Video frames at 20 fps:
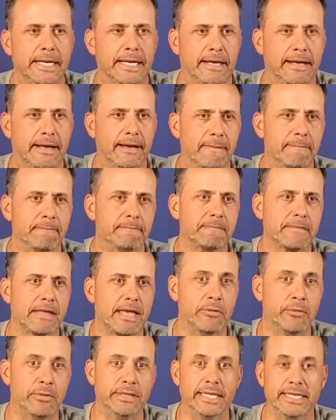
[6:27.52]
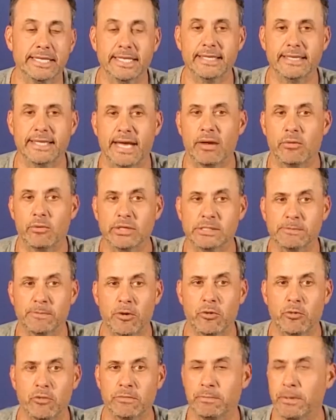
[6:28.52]
And when they did that, we
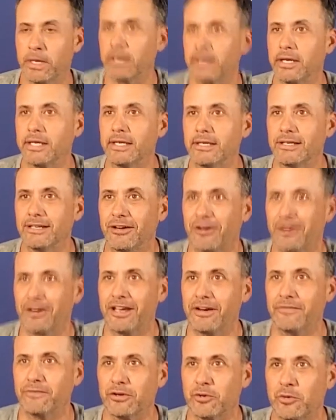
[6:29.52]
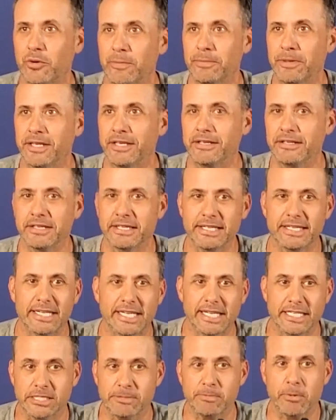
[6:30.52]
spoke with Barry, our head of equipment.
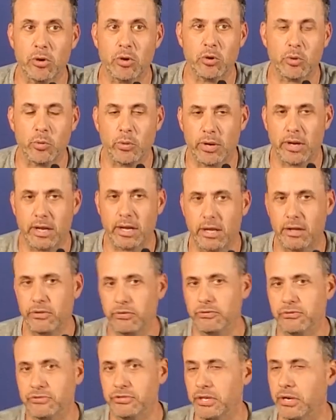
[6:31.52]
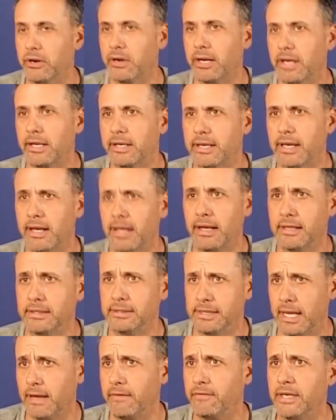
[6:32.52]
He spoke with Derek
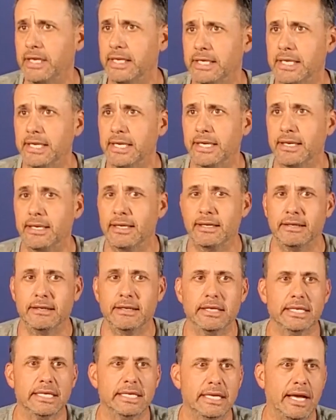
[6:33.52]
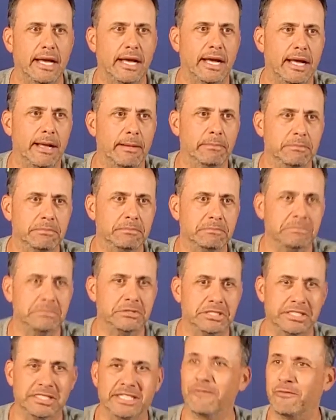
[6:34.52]
and Dave Hickey and
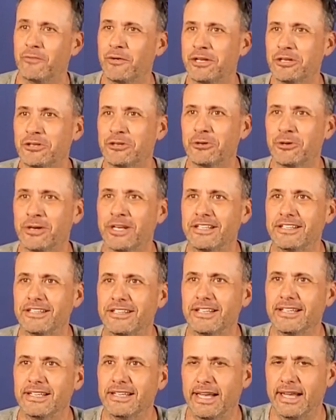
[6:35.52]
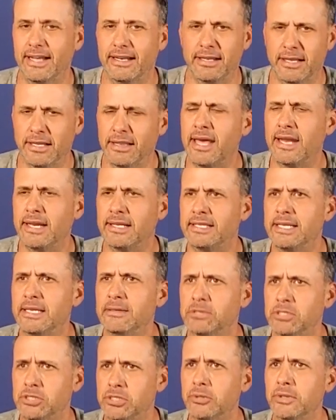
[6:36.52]
to see if we could do it. And a lot of
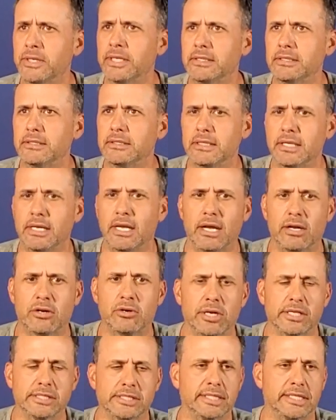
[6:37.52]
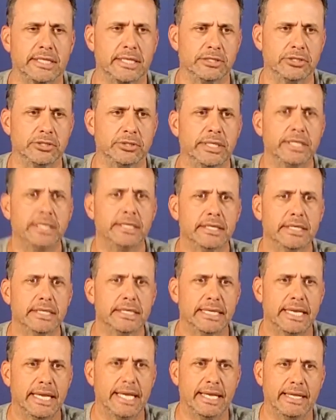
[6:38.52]
teams do it across the country,
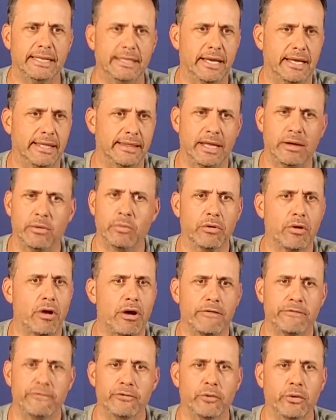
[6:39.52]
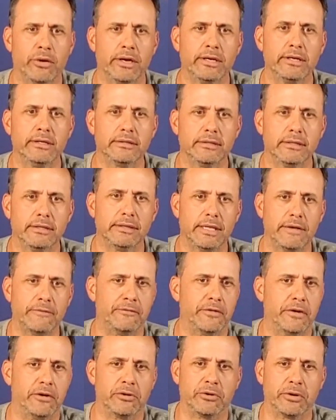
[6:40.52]
and they were all for it. They
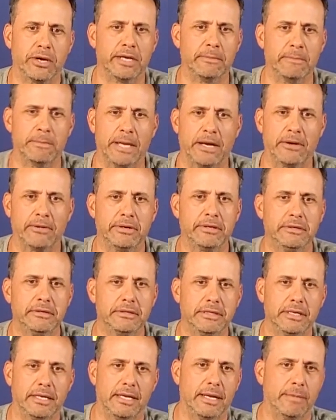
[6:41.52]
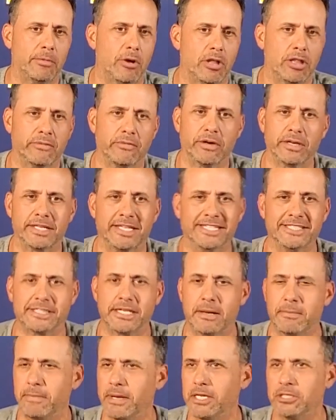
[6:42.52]
felt great about it. All of our kids
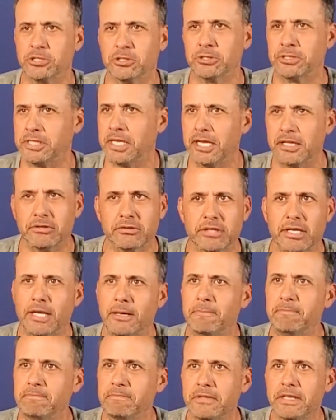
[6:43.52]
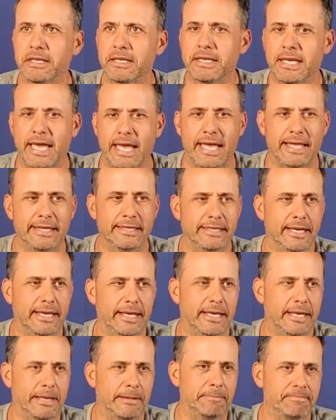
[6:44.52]
got measured, tailored up, and
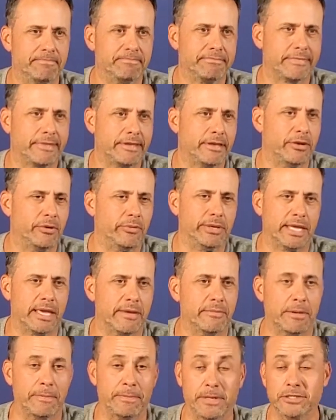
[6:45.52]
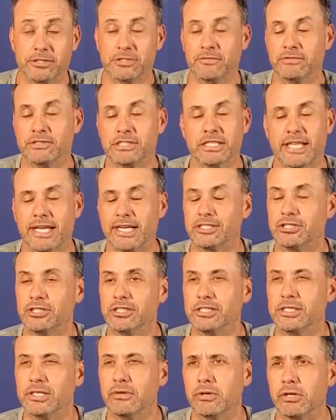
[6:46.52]
you know, we gave them a bunch of
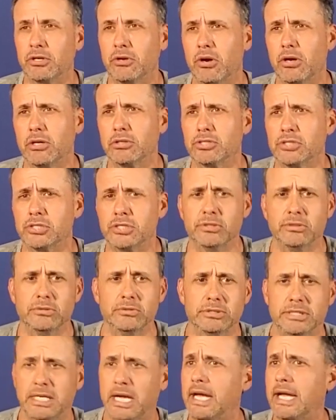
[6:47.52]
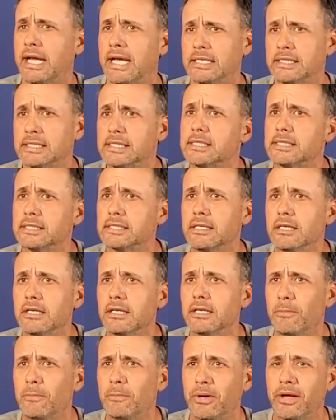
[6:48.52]
selections in regards to ties,
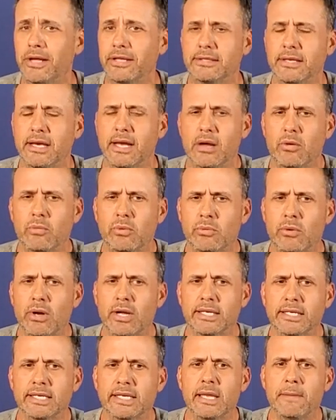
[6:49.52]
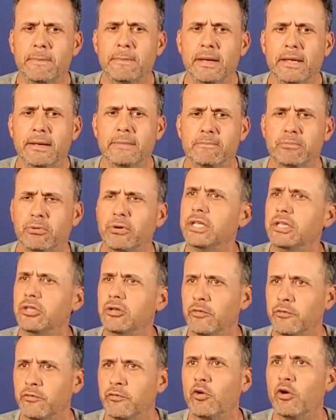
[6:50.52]
but we wanted to keep it pretty
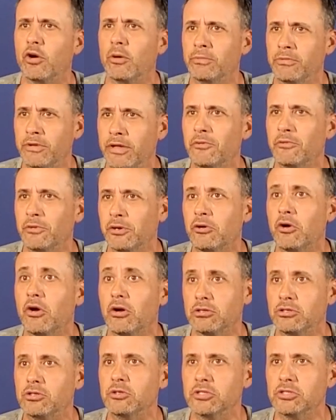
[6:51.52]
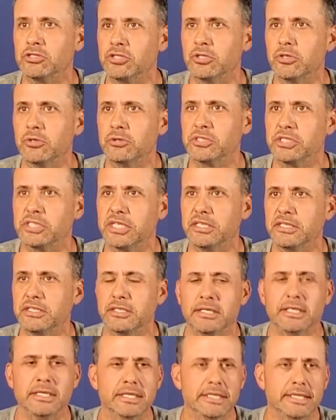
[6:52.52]
uniformed in regard to the suits,
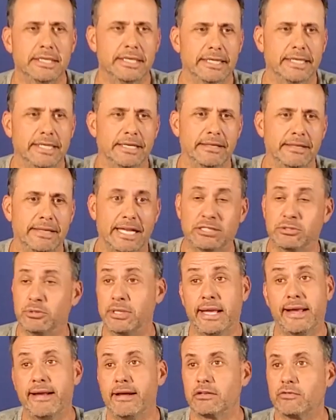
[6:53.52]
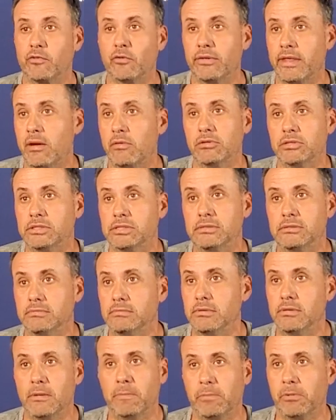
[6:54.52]
and that's what they asked for. That was
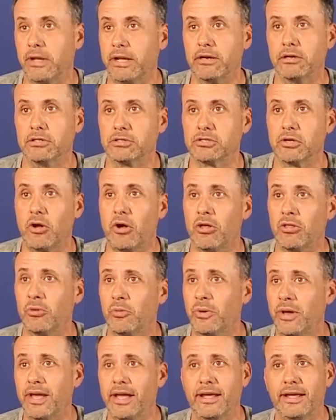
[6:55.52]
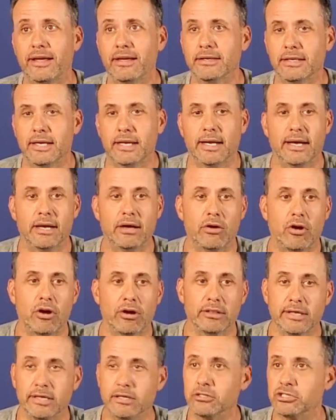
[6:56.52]
the players all the way,
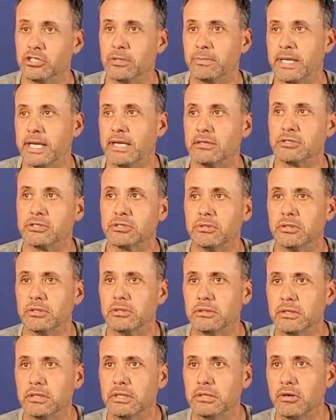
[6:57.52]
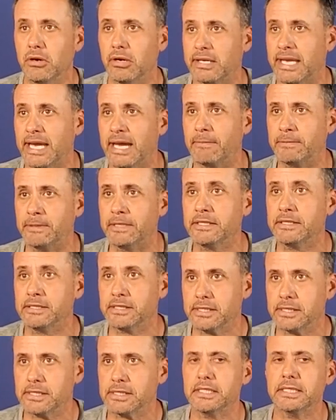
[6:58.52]
our leadership council, our
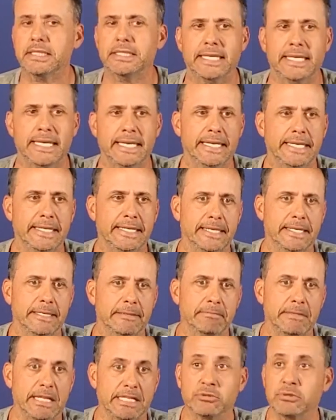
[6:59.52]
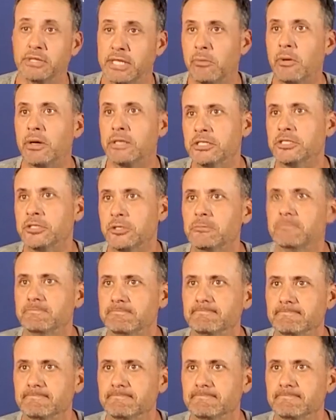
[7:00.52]
captains, and that's what they wanted to do.